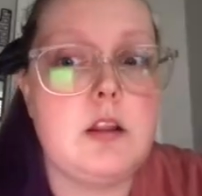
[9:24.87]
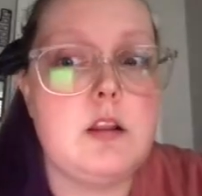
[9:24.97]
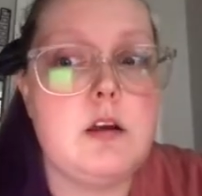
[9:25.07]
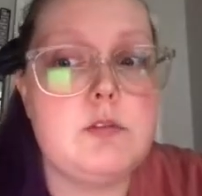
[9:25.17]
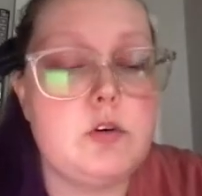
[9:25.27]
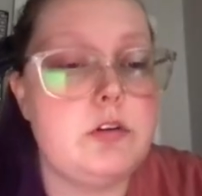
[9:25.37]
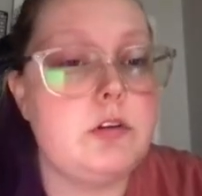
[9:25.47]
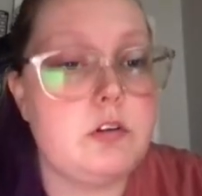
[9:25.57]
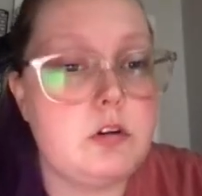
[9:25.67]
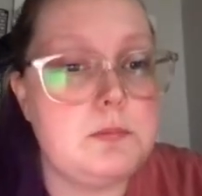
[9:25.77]
Of course,
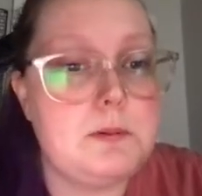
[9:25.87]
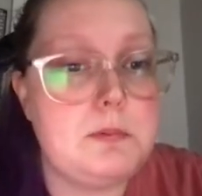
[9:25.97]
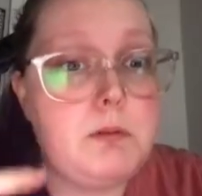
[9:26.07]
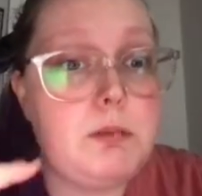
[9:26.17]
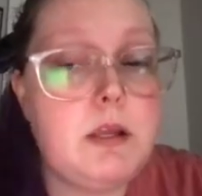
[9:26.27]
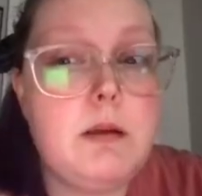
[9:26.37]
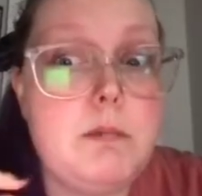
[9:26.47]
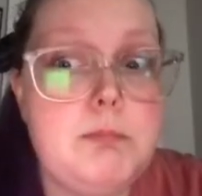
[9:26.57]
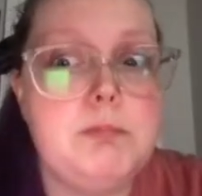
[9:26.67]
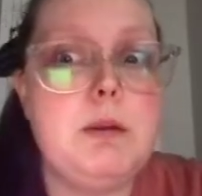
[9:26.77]
there are going to be
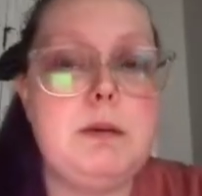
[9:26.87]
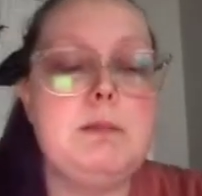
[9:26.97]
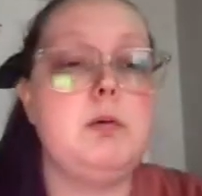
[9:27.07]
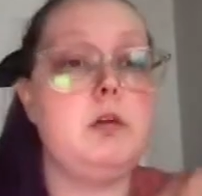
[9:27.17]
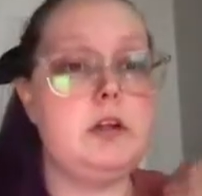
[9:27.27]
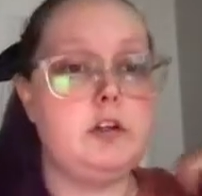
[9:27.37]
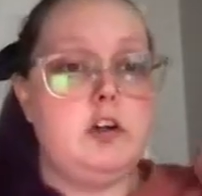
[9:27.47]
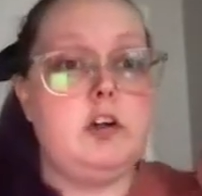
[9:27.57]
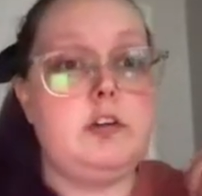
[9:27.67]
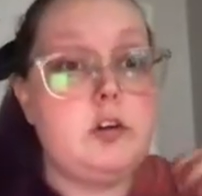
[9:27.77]
the people in
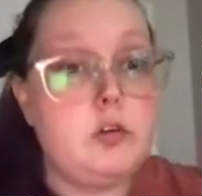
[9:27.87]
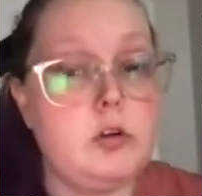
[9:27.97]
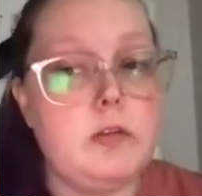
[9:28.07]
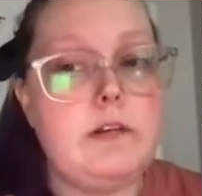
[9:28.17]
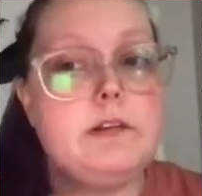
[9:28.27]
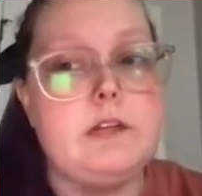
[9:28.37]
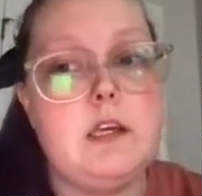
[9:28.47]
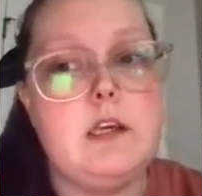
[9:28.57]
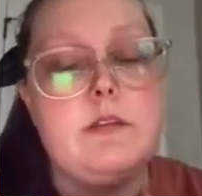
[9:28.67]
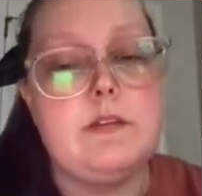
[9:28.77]
your circle that
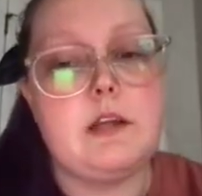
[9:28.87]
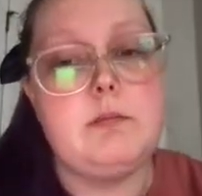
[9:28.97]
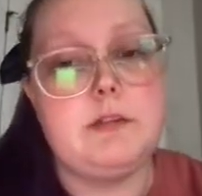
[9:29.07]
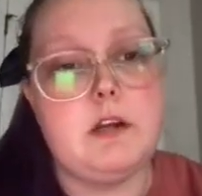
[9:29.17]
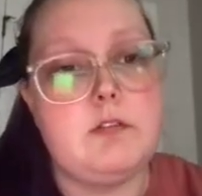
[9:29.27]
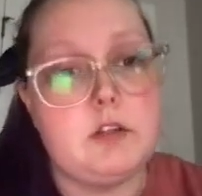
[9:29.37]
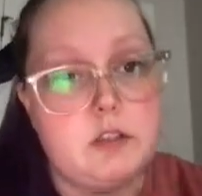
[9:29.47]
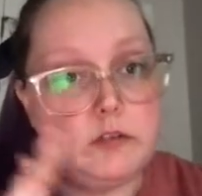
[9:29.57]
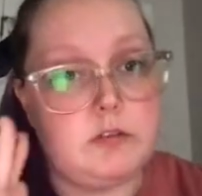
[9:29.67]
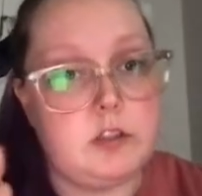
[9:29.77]
see the same stuff on
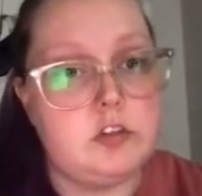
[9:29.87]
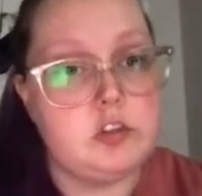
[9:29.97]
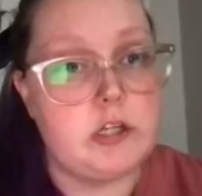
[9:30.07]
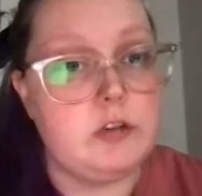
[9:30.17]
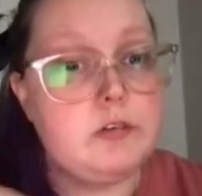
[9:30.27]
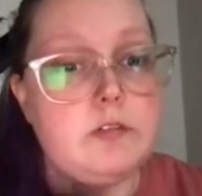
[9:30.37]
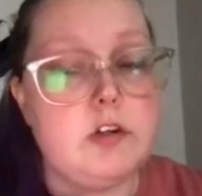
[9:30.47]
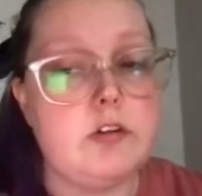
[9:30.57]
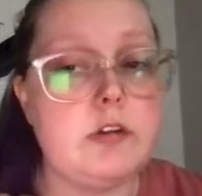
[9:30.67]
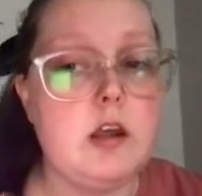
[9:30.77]
different channels of
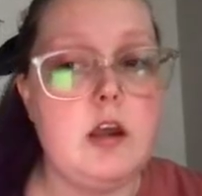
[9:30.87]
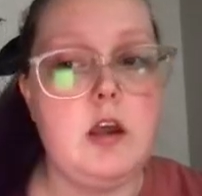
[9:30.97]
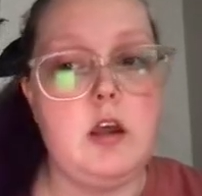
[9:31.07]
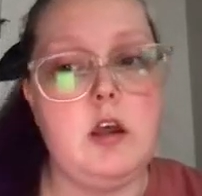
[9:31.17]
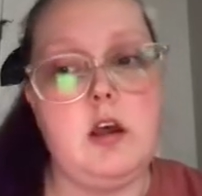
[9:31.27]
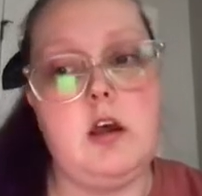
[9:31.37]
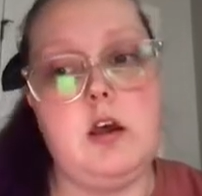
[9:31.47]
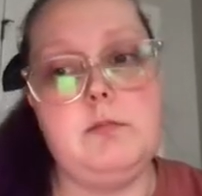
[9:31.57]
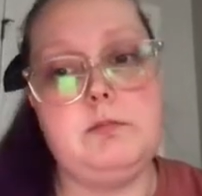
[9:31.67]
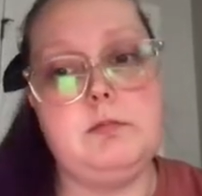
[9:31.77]
yours.
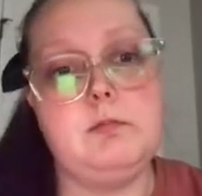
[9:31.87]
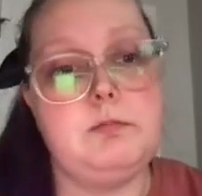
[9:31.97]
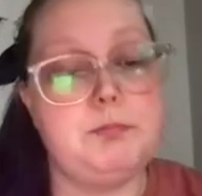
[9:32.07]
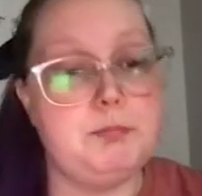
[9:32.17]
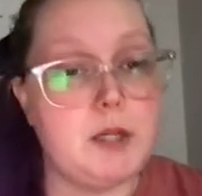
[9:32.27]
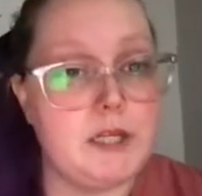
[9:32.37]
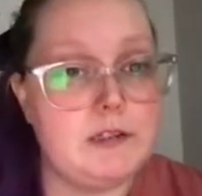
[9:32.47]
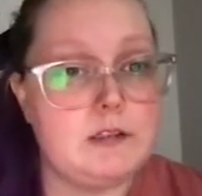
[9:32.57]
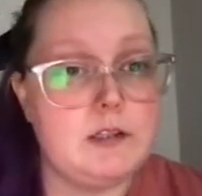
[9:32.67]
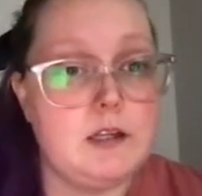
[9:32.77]
But
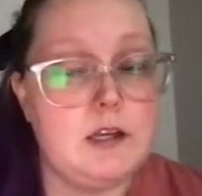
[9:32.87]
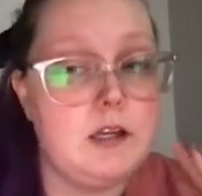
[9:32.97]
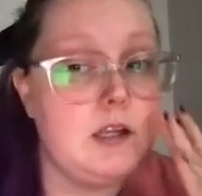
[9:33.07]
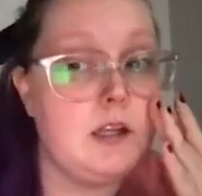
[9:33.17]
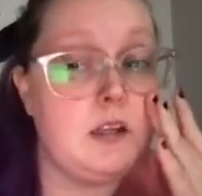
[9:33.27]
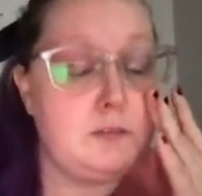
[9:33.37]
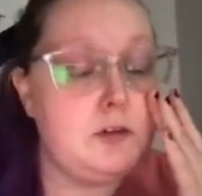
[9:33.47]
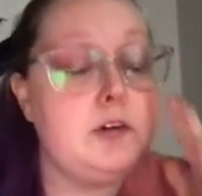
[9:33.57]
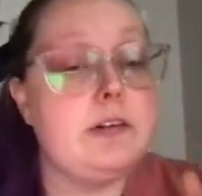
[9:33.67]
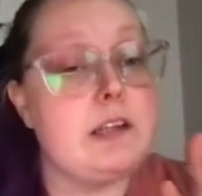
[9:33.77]
for
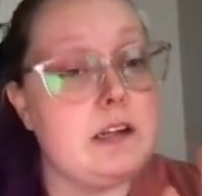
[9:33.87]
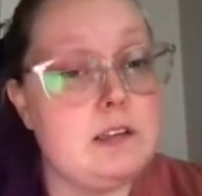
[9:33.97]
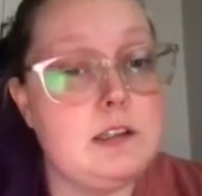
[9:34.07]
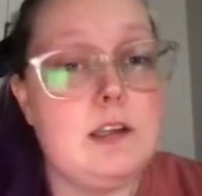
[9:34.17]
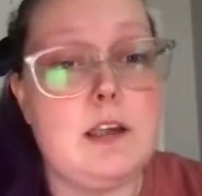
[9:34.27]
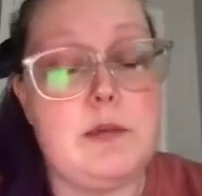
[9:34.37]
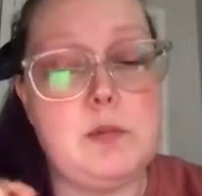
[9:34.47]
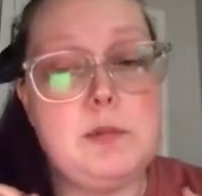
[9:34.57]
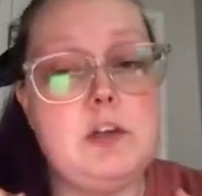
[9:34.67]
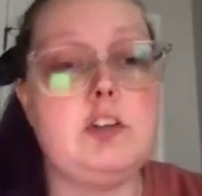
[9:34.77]
your sanity, it would
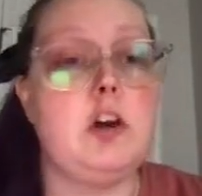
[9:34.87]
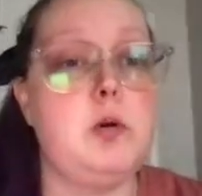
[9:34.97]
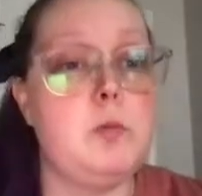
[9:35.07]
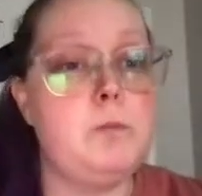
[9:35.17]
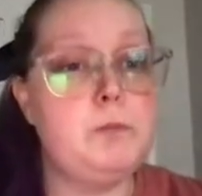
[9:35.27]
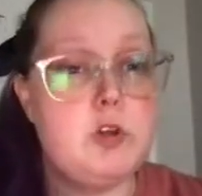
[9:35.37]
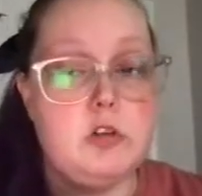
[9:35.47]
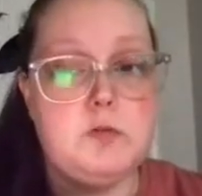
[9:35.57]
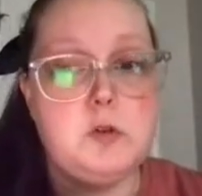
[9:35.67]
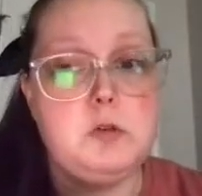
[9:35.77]
be so
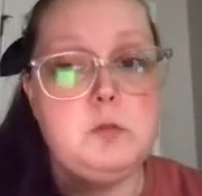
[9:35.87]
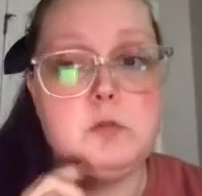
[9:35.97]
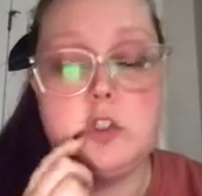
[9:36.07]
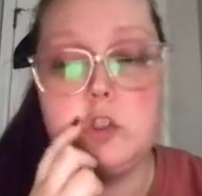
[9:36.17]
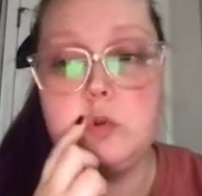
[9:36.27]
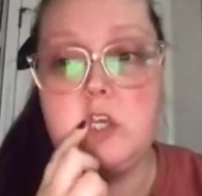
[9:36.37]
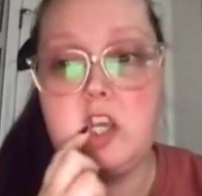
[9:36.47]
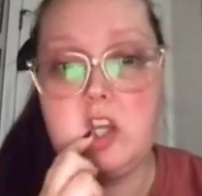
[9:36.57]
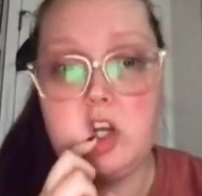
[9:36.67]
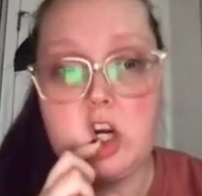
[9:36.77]
useful to
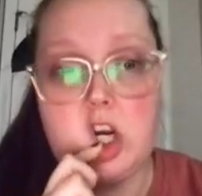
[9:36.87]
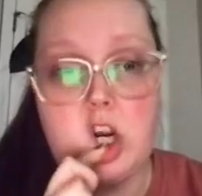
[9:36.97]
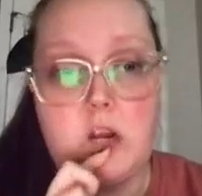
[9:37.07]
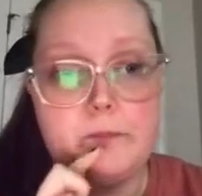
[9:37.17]
either